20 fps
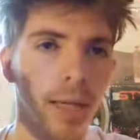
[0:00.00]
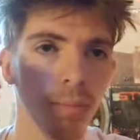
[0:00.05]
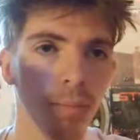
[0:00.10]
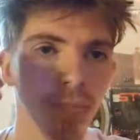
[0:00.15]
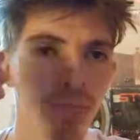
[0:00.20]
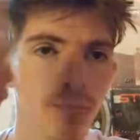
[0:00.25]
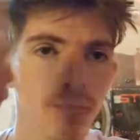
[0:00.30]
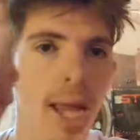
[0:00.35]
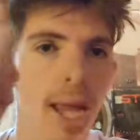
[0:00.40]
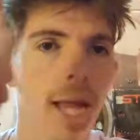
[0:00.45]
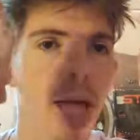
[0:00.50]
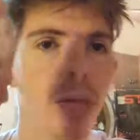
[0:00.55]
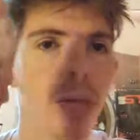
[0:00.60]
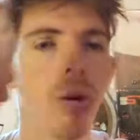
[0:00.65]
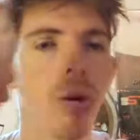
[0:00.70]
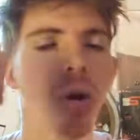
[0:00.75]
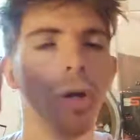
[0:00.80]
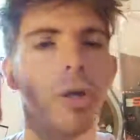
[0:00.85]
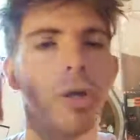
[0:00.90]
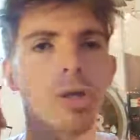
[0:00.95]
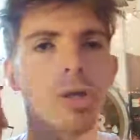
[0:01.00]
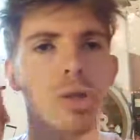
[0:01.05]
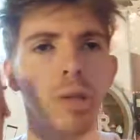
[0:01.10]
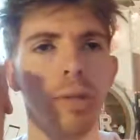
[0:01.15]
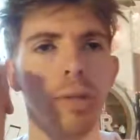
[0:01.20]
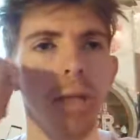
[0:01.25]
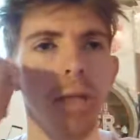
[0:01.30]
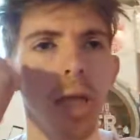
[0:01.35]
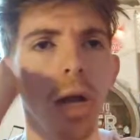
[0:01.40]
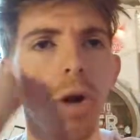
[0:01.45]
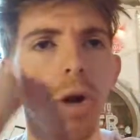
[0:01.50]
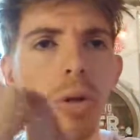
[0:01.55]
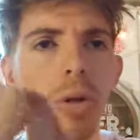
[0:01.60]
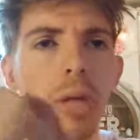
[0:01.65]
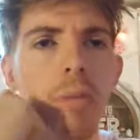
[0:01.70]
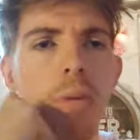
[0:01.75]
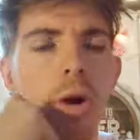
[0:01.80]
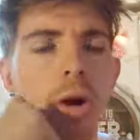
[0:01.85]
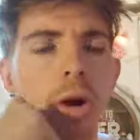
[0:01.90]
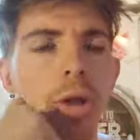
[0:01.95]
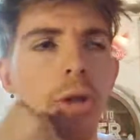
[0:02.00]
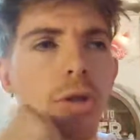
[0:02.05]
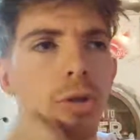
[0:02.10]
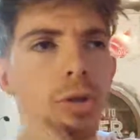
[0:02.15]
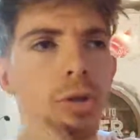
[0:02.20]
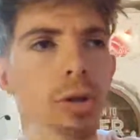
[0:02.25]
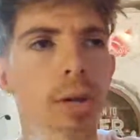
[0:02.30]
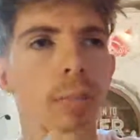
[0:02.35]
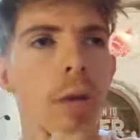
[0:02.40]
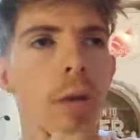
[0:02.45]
the main part of the stream, the early part of the stream,